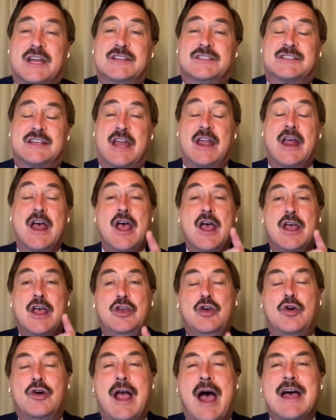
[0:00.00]
I said,
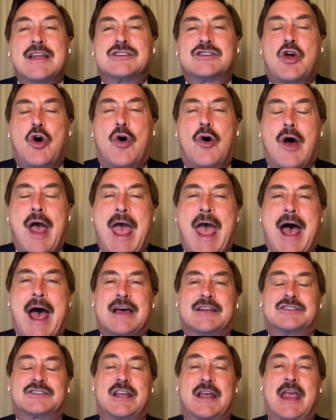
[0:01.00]
you guys go
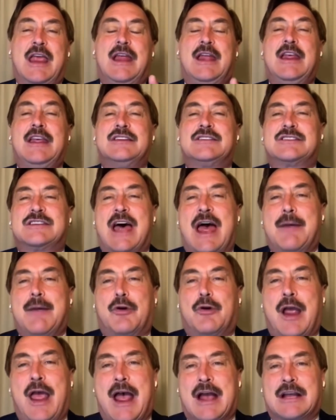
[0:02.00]
ask any
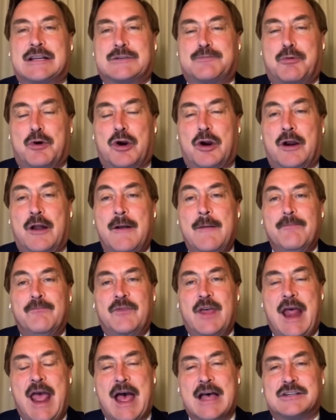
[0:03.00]
cyber expert
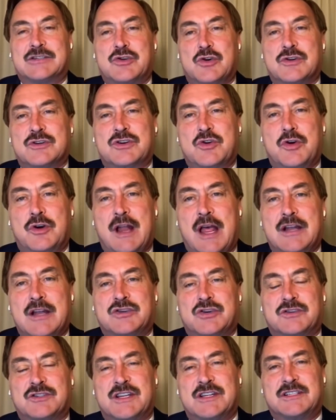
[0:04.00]
that has those
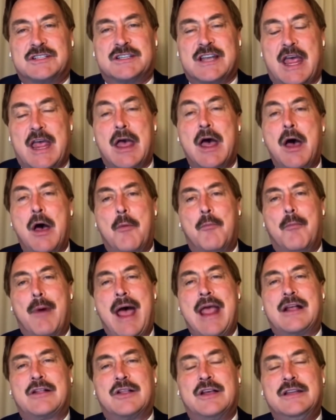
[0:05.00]
credentials and say,
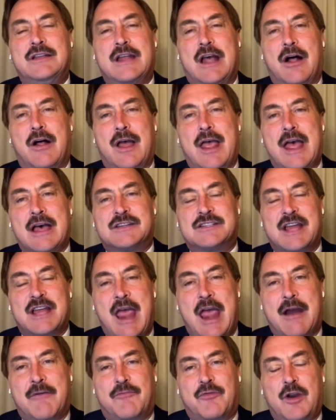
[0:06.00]
Mike Lindell has
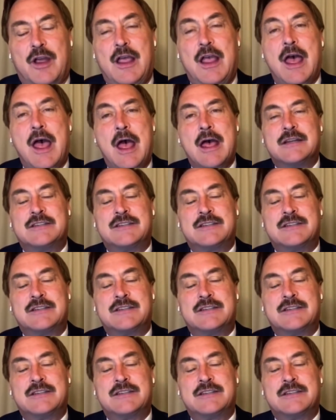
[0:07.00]
every